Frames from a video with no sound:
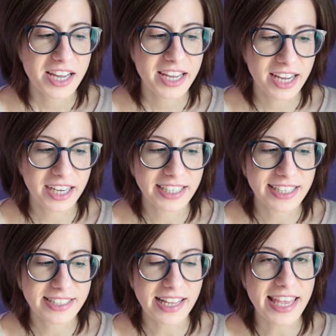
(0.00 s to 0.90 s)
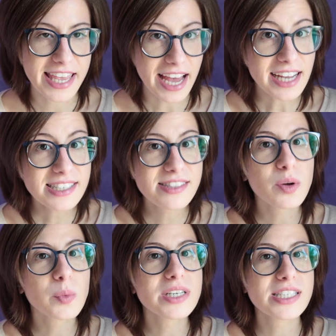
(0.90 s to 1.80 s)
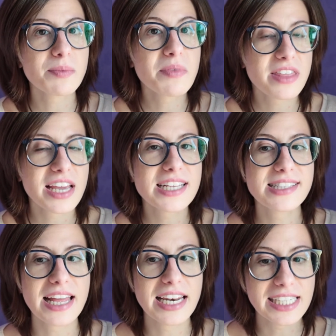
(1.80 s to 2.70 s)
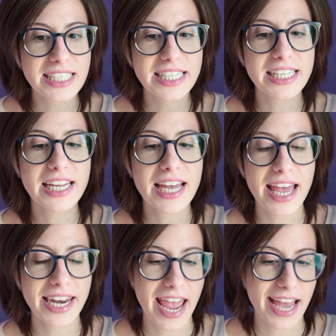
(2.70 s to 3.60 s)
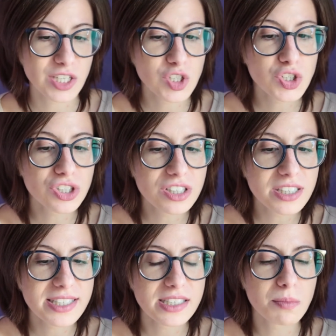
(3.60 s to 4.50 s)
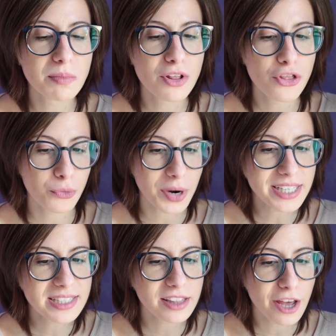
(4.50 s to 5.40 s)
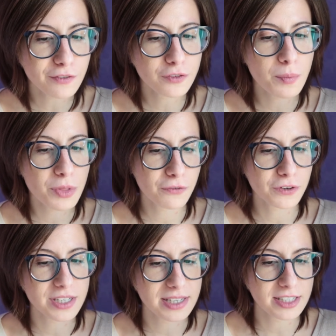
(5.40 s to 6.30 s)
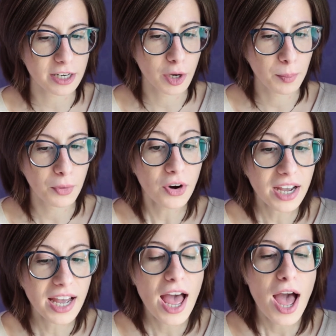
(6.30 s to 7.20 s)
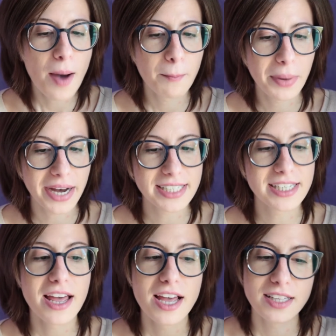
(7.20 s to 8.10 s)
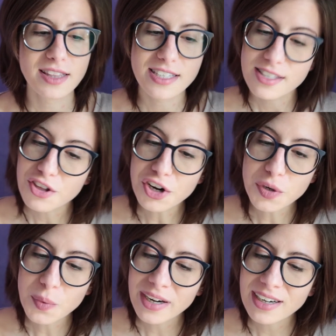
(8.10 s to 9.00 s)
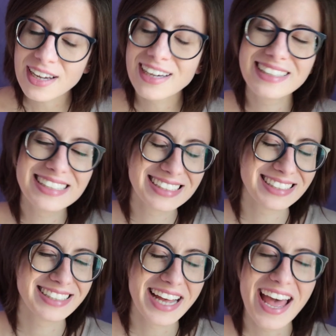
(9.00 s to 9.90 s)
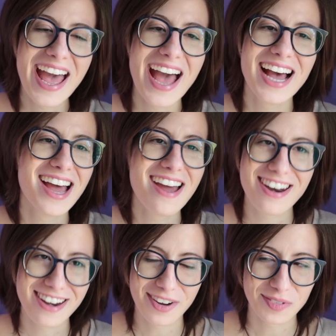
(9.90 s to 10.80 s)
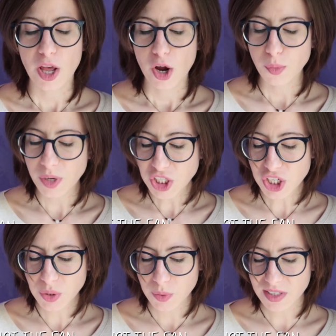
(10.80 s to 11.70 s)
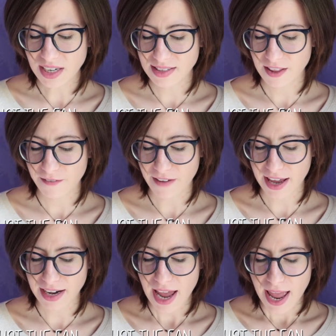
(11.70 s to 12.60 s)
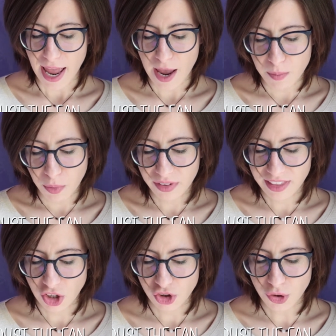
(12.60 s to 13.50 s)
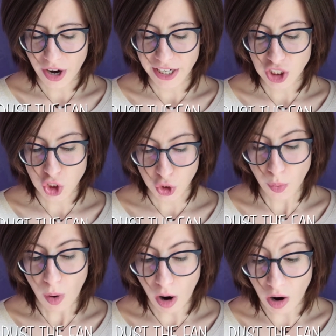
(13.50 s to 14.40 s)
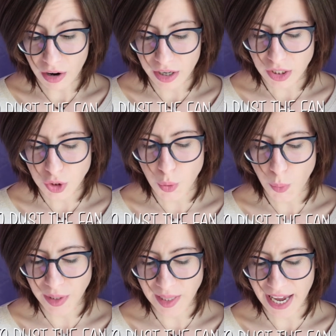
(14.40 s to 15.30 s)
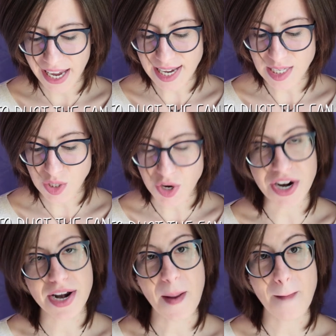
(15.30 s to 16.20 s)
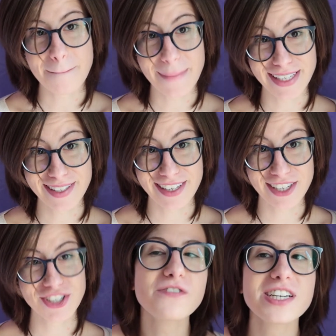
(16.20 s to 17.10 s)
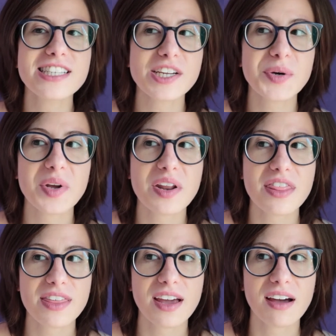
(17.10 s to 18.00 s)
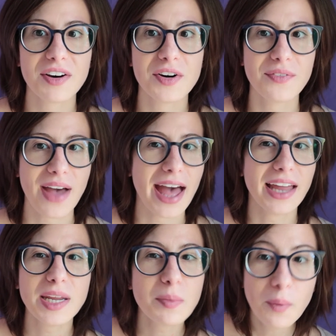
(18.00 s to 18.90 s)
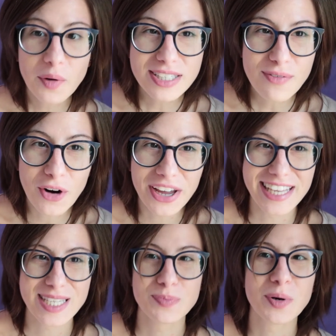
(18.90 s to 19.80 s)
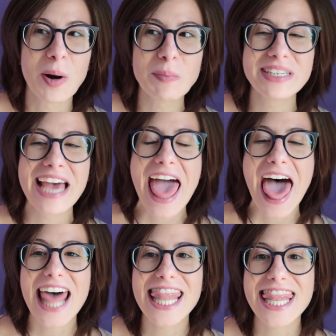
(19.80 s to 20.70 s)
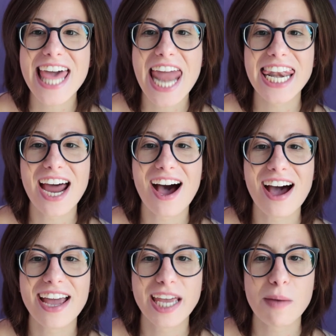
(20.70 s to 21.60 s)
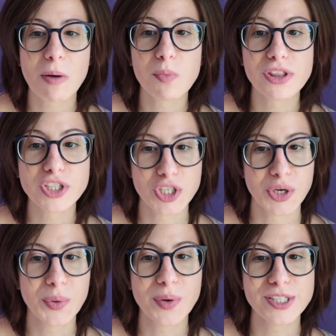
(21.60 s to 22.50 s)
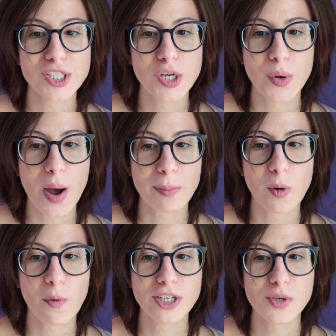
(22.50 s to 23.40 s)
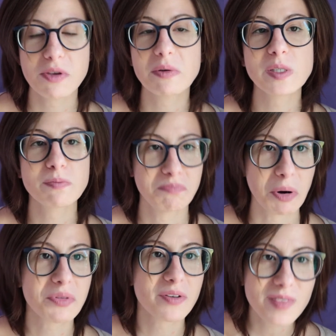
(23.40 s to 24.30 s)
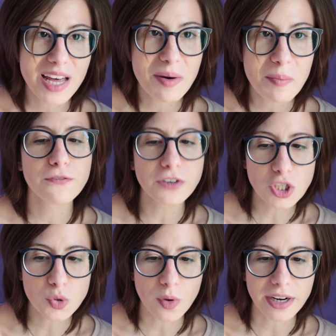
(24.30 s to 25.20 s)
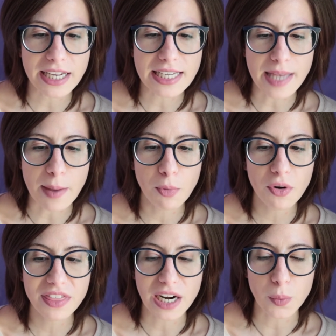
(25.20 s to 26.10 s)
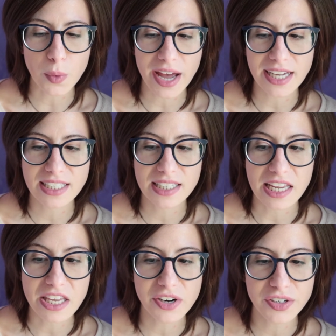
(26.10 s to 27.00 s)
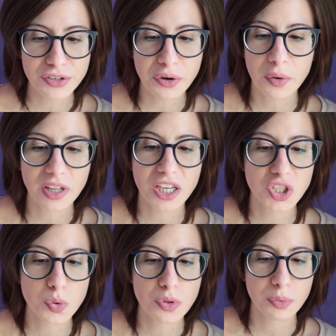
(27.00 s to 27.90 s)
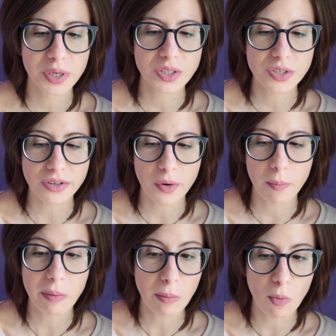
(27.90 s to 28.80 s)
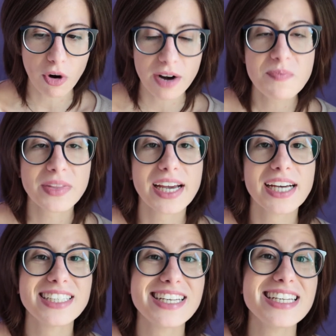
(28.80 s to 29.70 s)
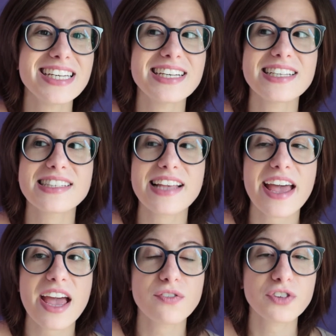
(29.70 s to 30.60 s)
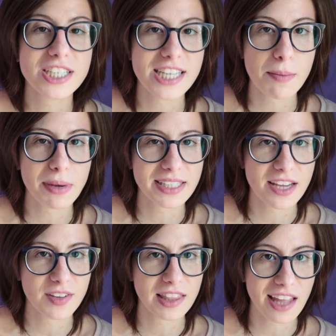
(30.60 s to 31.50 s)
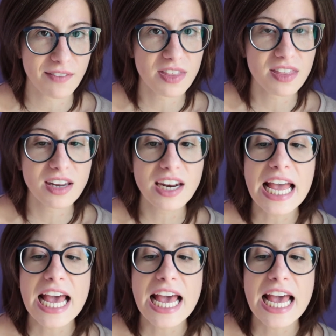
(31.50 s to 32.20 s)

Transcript: Because yes, there were some things that needed an answer, some threads left from the first and second book, but this third one, no. Reaching to Dust the Fan, a book that tried too hard to relay a certain message. First, I couldn't think of any books for this prompt, and then I came up with two, and so I'm going to use both of them. First one is a book that I read years ago, like 2-3 years ago, maybe more, and it is Every Day by David Levithan.